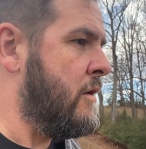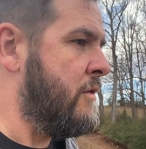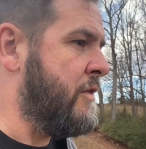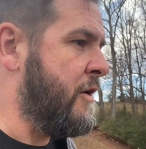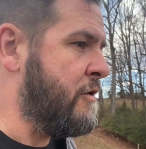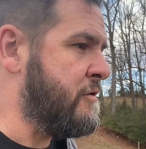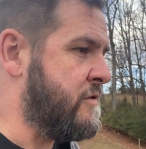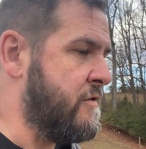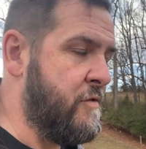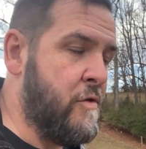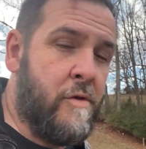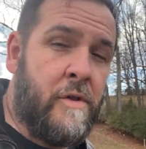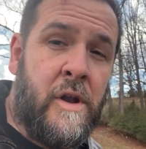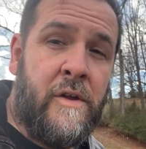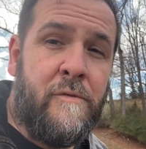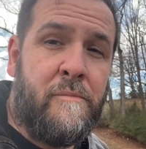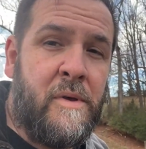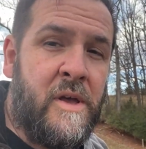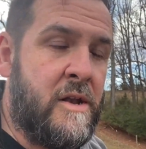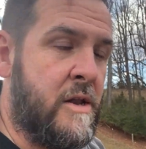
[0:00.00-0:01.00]
Those of you that
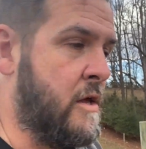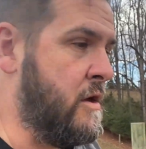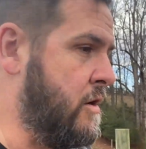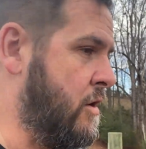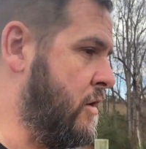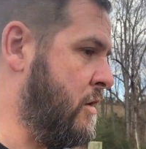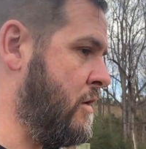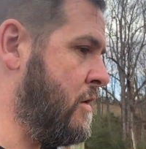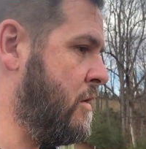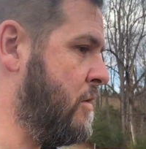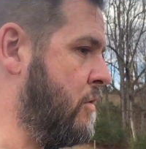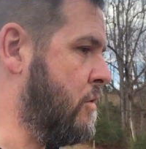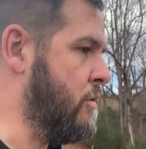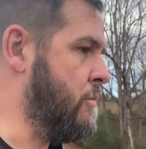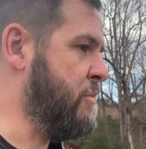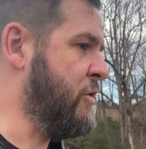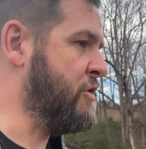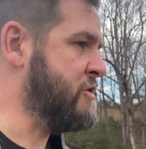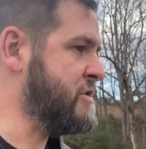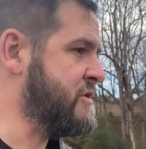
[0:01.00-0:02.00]
have been here
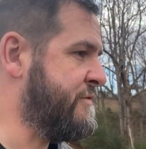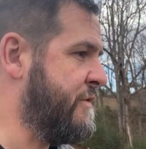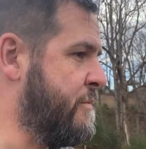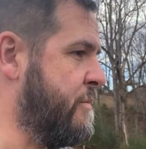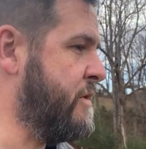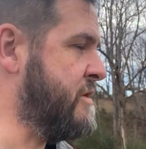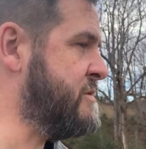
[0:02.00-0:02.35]
or purchased from